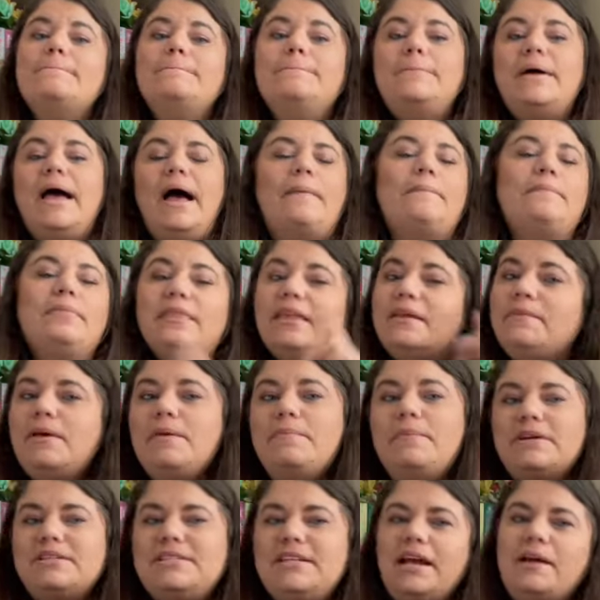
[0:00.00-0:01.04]
But yeah, leave me a
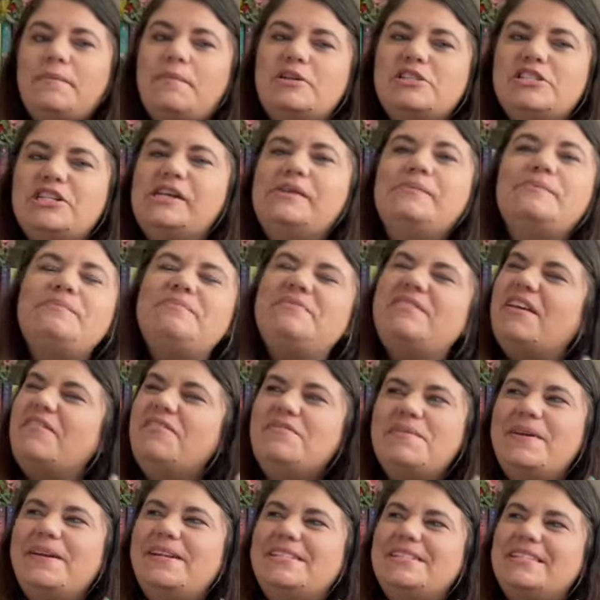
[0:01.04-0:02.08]
book stack emoji if you
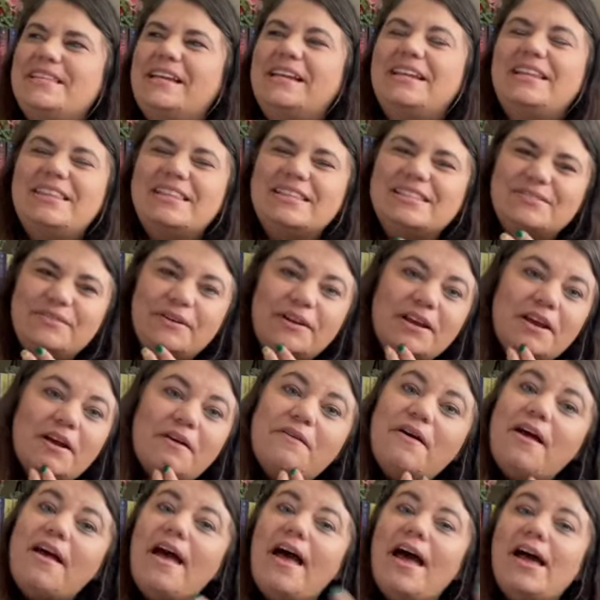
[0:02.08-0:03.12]
made it to the end of this video.
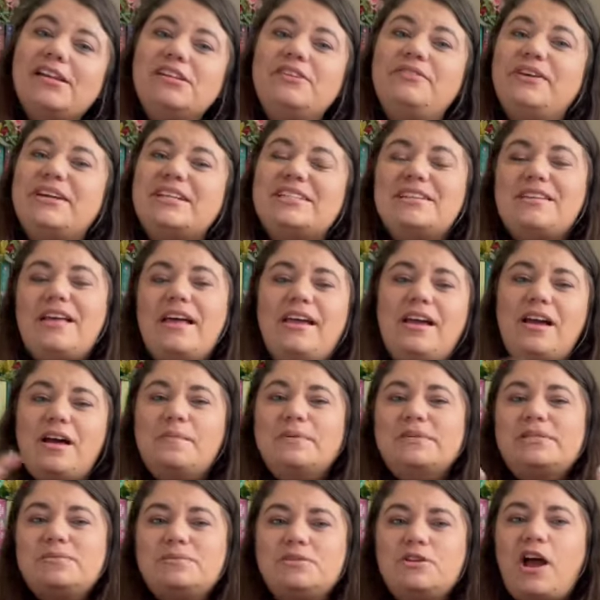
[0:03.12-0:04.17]
And don't forget to like,
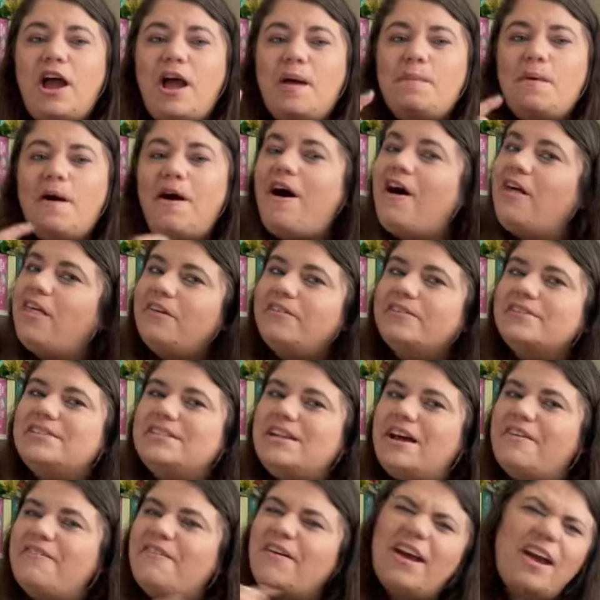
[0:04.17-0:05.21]
comment, subscribe, all that fun
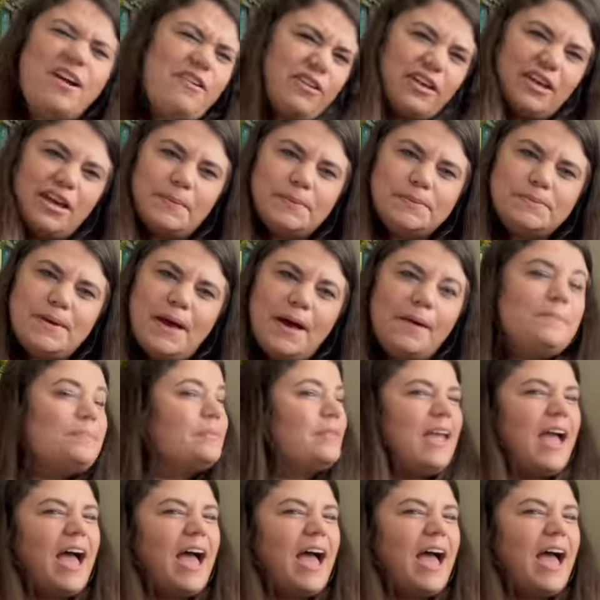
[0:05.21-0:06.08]
stuff. It really helps me out.